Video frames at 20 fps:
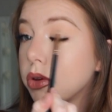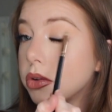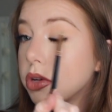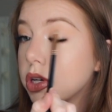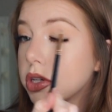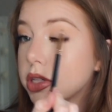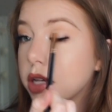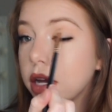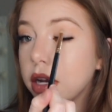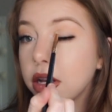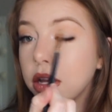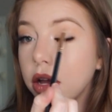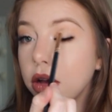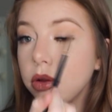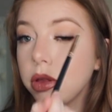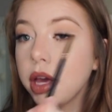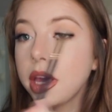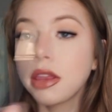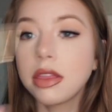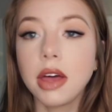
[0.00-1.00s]
you just kind of
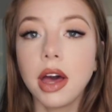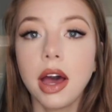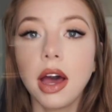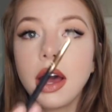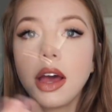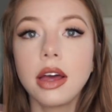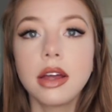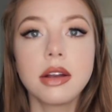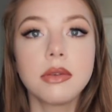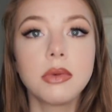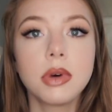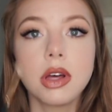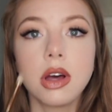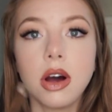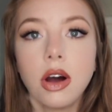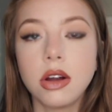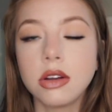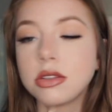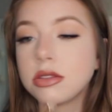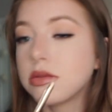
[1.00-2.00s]
go like that
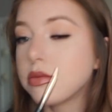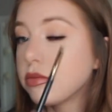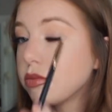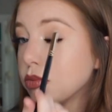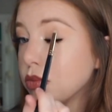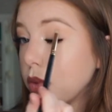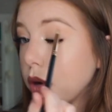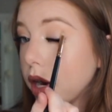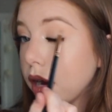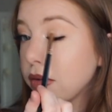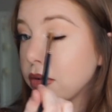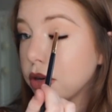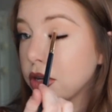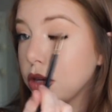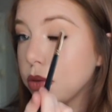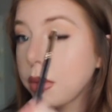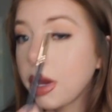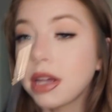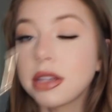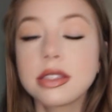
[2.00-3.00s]
on wherever
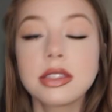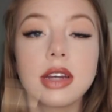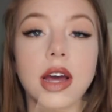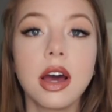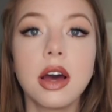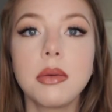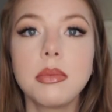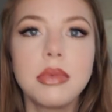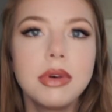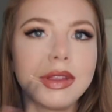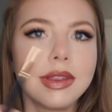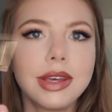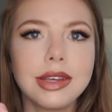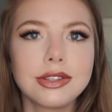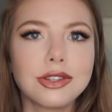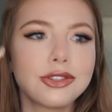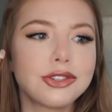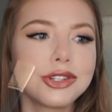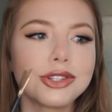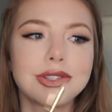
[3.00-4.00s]
you messed up,
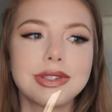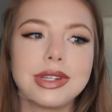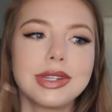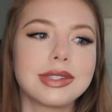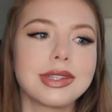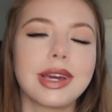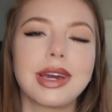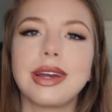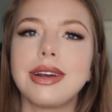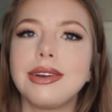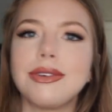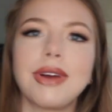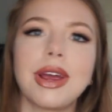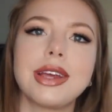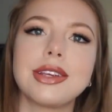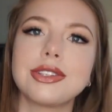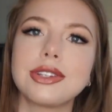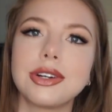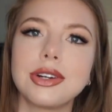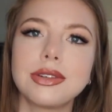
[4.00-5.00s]
this will just, it's like an
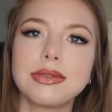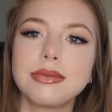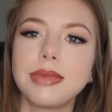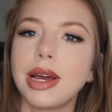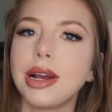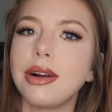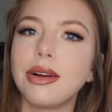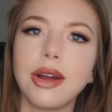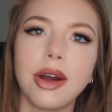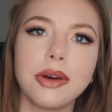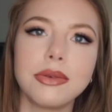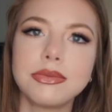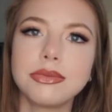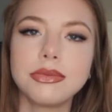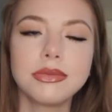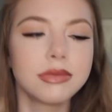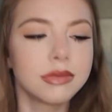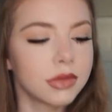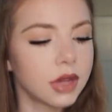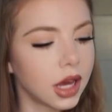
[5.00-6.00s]
eraser. I don't know,
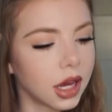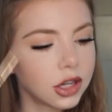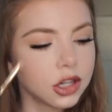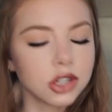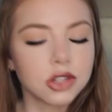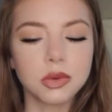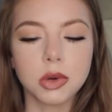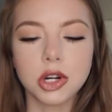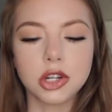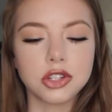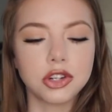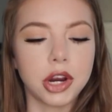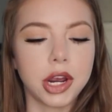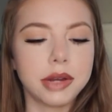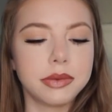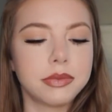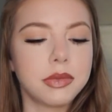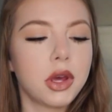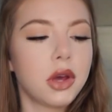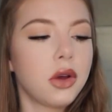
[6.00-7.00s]
it just works great.